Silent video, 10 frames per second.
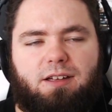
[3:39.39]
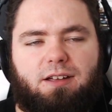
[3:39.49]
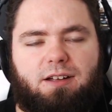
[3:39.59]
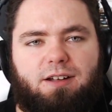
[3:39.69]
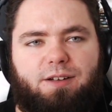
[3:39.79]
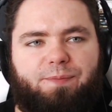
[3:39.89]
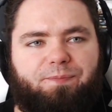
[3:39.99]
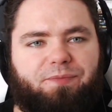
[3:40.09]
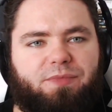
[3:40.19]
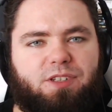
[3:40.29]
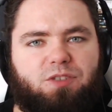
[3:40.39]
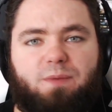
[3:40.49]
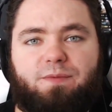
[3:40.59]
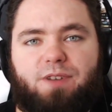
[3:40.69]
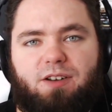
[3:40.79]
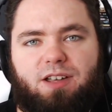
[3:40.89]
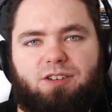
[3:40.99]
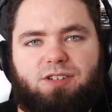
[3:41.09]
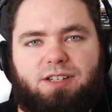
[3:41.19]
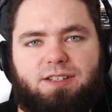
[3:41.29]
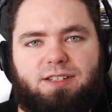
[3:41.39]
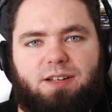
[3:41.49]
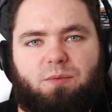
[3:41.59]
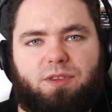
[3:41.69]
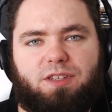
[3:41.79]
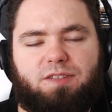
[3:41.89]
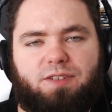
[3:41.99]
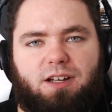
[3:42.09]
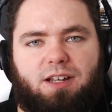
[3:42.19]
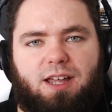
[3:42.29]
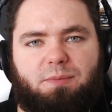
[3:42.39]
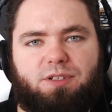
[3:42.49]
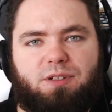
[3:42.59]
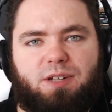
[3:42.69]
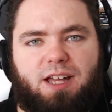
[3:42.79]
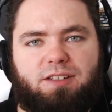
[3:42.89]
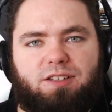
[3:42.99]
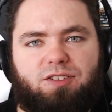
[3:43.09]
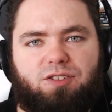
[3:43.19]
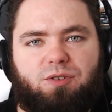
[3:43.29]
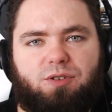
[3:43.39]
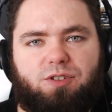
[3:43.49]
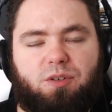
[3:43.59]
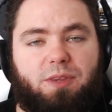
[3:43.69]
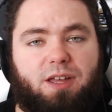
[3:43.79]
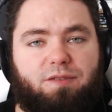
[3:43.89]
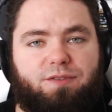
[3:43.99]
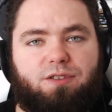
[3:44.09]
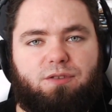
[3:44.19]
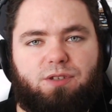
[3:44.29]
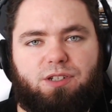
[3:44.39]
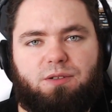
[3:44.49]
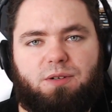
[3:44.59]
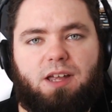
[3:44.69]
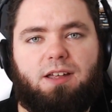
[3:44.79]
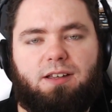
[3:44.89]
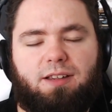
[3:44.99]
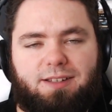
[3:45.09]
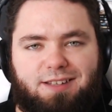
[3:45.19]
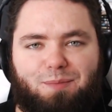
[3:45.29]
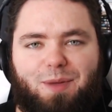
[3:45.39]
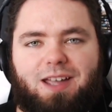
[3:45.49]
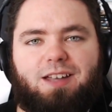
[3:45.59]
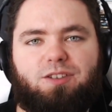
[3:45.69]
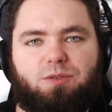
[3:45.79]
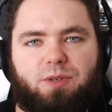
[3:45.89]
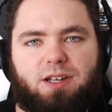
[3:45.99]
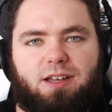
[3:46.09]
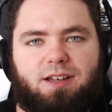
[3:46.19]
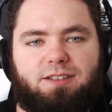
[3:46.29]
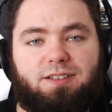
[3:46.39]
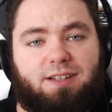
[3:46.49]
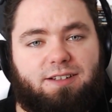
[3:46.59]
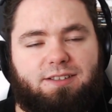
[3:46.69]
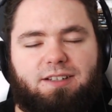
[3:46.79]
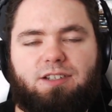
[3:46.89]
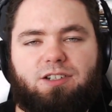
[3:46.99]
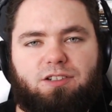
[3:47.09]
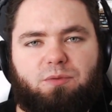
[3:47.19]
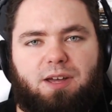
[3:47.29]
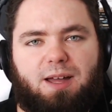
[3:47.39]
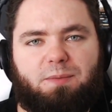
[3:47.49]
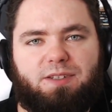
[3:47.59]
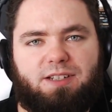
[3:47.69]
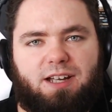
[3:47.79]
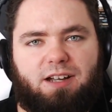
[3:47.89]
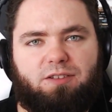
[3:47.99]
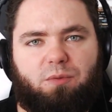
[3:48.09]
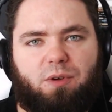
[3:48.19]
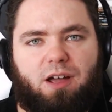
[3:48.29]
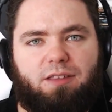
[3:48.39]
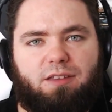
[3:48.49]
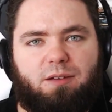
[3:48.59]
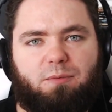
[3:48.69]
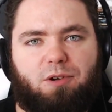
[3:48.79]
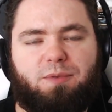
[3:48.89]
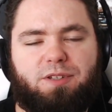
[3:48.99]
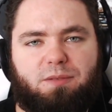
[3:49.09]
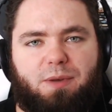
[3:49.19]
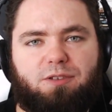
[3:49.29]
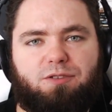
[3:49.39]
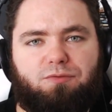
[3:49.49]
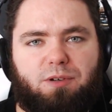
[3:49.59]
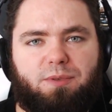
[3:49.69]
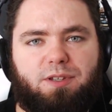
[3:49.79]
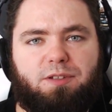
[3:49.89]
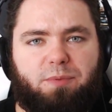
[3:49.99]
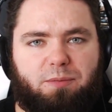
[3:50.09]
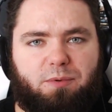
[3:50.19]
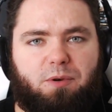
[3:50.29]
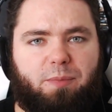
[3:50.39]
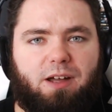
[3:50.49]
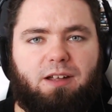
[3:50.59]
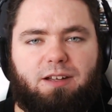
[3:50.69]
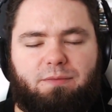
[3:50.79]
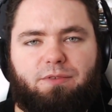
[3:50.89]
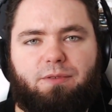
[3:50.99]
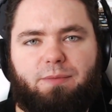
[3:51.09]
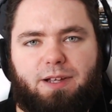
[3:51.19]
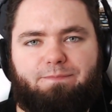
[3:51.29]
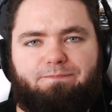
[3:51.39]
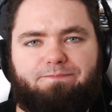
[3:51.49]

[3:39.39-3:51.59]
So I'm very interested to see what this finale episode has in store. So without further ado, let's get back into it, guys, and let's see just what happens next. I think Mob is about to rip these people apart limb from limb.